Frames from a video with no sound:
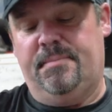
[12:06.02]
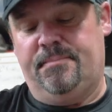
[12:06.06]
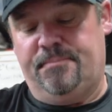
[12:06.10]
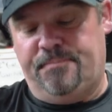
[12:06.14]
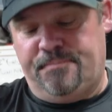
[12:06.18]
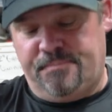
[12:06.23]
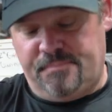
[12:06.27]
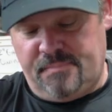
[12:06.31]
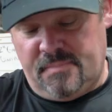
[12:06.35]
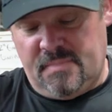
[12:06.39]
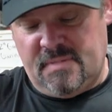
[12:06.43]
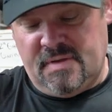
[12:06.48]
it,
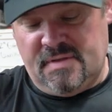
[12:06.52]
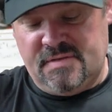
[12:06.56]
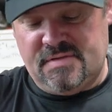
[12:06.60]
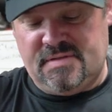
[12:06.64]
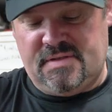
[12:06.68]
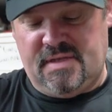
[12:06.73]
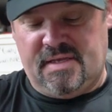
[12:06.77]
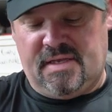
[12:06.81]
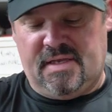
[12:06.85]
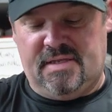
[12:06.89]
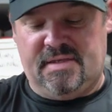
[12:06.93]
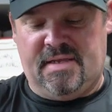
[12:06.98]

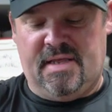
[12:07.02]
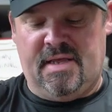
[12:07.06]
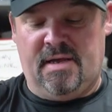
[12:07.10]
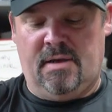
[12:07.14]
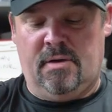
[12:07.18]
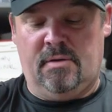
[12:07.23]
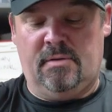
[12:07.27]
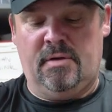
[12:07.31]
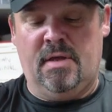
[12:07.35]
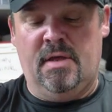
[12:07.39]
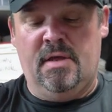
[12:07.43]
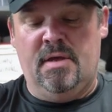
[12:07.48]
stick it
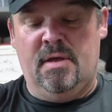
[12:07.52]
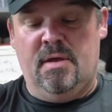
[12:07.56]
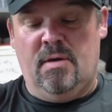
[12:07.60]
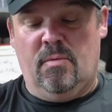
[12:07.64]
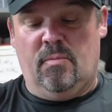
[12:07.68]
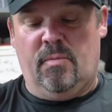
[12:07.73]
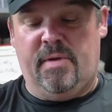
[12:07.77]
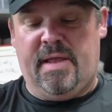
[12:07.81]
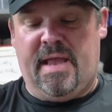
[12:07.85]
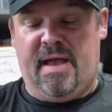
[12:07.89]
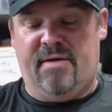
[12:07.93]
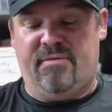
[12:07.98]
down.
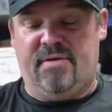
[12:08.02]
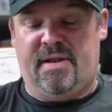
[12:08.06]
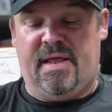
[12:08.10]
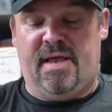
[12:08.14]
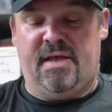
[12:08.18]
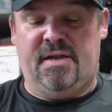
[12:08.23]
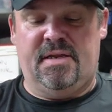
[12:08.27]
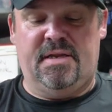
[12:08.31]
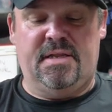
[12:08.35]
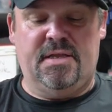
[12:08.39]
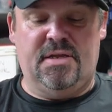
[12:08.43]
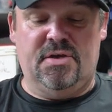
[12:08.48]
We haven't
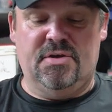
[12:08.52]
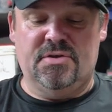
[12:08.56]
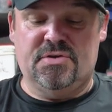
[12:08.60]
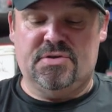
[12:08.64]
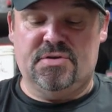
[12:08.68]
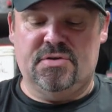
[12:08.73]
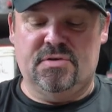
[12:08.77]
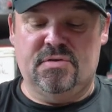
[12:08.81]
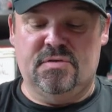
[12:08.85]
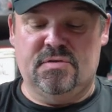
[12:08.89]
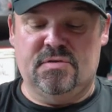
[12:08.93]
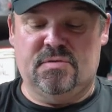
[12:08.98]
had any
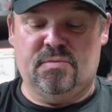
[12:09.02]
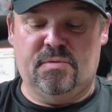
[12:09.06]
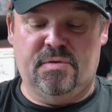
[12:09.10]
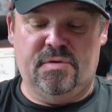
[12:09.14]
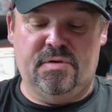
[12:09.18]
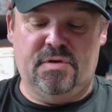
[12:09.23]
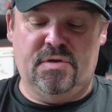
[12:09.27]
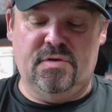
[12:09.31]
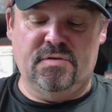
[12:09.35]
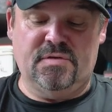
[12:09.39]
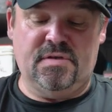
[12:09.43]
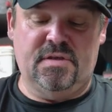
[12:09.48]
issues
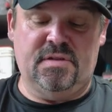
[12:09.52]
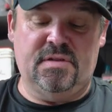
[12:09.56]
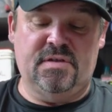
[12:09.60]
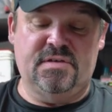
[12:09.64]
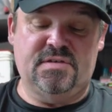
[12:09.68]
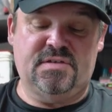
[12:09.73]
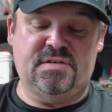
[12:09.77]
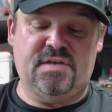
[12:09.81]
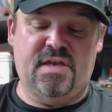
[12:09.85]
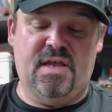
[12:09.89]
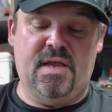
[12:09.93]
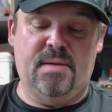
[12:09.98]
with using
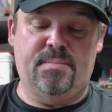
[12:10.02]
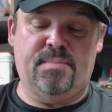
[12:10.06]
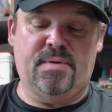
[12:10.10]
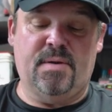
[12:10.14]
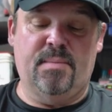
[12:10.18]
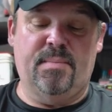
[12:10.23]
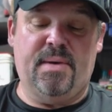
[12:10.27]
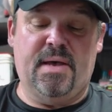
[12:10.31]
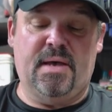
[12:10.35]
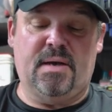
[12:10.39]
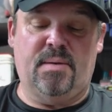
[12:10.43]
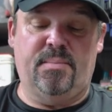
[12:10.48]
this tape
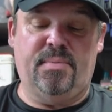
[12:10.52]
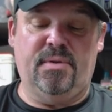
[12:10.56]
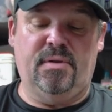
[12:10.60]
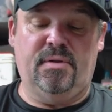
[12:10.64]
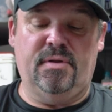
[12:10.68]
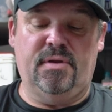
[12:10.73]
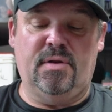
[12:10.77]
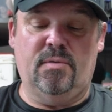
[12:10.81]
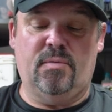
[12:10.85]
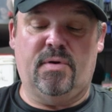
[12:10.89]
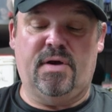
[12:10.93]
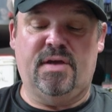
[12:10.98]

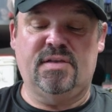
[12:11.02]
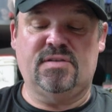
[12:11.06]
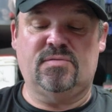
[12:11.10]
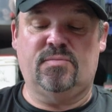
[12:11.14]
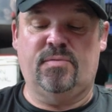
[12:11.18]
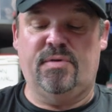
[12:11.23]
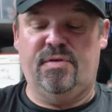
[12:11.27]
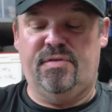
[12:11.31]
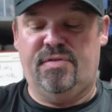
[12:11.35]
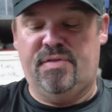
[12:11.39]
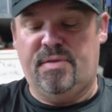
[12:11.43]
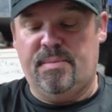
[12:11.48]
compatibility-wise
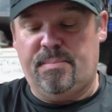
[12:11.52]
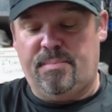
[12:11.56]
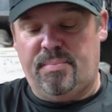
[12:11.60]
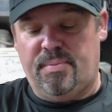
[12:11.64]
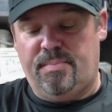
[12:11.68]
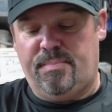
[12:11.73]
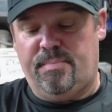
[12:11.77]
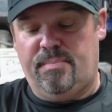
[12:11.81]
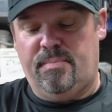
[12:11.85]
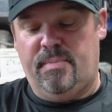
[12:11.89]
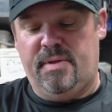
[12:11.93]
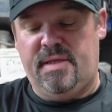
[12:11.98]
with the
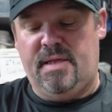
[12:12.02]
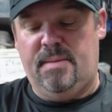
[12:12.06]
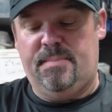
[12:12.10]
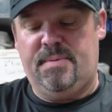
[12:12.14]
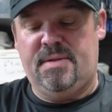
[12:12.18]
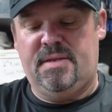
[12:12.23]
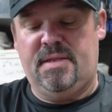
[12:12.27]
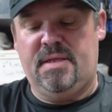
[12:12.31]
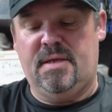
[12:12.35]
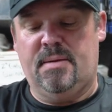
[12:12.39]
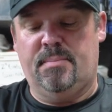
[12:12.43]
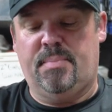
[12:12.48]

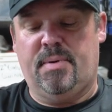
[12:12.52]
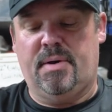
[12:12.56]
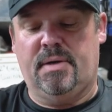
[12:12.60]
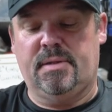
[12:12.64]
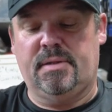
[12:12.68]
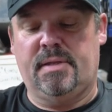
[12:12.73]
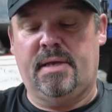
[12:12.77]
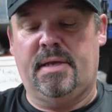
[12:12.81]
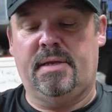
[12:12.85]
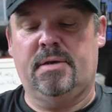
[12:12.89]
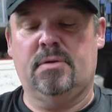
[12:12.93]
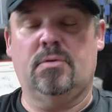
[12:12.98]
EPDM
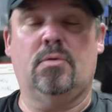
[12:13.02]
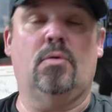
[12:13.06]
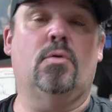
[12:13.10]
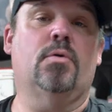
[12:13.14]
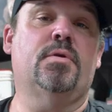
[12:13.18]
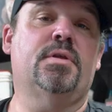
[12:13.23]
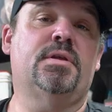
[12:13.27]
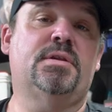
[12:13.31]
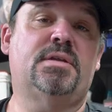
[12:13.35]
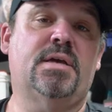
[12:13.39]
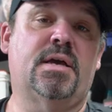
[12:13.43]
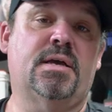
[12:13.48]
pond liner
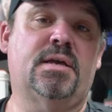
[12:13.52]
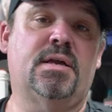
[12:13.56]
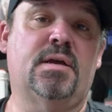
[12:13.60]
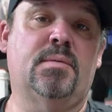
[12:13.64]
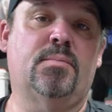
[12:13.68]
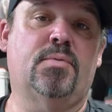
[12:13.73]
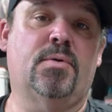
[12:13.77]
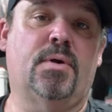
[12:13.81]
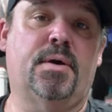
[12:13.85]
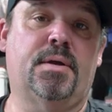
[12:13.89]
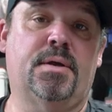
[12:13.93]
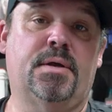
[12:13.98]
or the
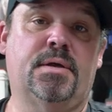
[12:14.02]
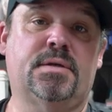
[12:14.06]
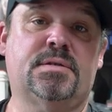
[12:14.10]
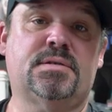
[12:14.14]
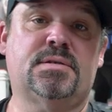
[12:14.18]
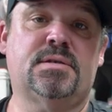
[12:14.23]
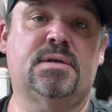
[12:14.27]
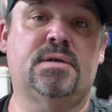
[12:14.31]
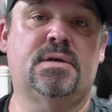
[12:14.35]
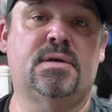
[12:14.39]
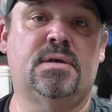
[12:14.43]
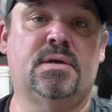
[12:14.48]
decking
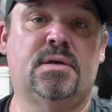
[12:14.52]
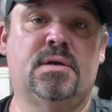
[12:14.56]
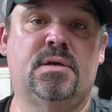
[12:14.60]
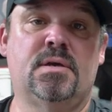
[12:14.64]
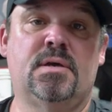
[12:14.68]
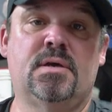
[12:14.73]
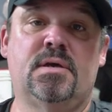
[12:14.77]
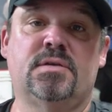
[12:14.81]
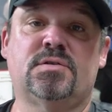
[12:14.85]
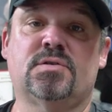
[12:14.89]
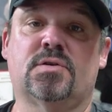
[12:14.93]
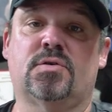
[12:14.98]
products.
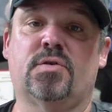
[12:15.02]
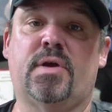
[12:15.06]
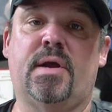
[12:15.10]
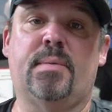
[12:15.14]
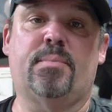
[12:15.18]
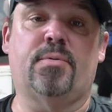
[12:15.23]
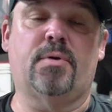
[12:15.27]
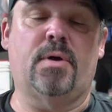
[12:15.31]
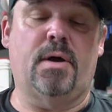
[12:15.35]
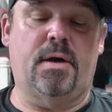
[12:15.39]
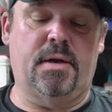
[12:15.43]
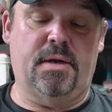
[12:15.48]
It's a
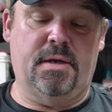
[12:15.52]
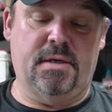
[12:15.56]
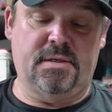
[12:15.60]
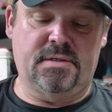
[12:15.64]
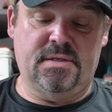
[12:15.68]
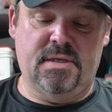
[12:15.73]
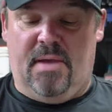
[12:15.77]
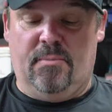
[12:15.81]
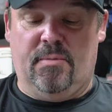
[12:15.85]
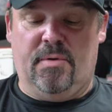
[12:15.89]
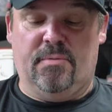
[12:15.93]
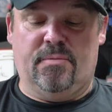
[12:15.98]
great
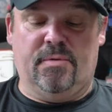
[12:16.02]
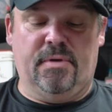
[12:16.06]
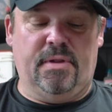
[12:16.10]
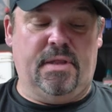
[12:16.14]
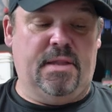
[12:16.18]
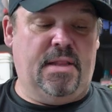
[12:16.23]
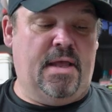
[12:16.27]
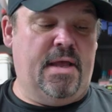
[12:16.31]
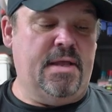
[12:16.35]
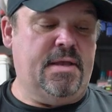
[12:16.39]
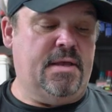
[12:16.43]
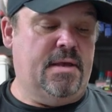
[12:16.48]
product and we
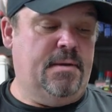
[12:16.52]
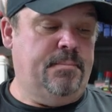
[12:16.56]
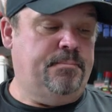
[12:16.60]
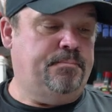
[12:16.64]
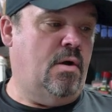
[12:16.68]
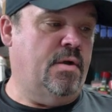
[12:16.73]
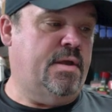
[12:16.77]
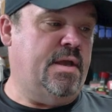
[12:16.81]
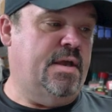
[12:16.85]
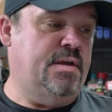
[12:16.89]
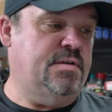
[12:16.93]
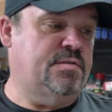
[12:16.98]
really like it.
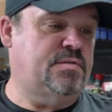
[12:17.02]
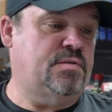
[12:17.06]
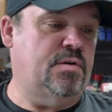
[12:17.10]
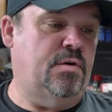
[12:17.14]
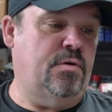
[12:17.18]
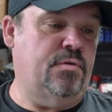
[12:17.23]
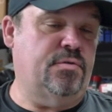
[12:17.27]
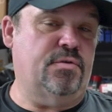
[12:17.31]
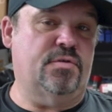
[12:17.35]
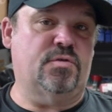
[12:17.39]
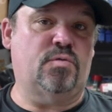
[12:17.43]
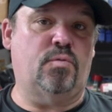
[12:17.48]
Okay,
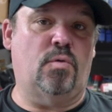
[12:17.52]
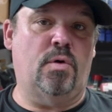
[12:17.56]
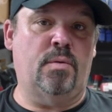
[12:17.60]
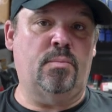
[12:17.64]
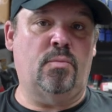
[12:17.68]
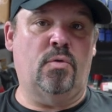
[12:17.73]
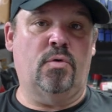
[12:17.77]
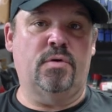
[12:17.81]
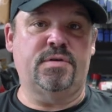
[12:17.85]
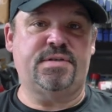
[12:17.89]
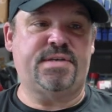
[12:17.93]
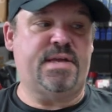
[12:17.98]
so there's one
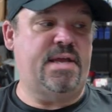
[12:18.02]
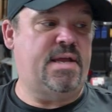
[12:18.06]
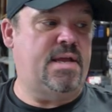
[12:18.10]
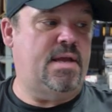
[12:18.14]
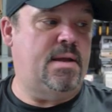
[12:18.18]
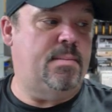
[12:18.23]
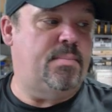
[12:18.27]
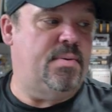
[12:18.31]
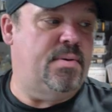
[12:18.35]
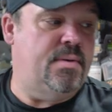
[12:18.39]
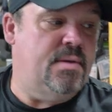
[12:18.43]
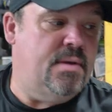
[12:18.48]
more
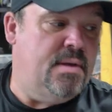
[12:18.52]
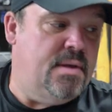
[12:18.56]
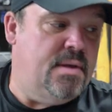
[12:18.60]
tape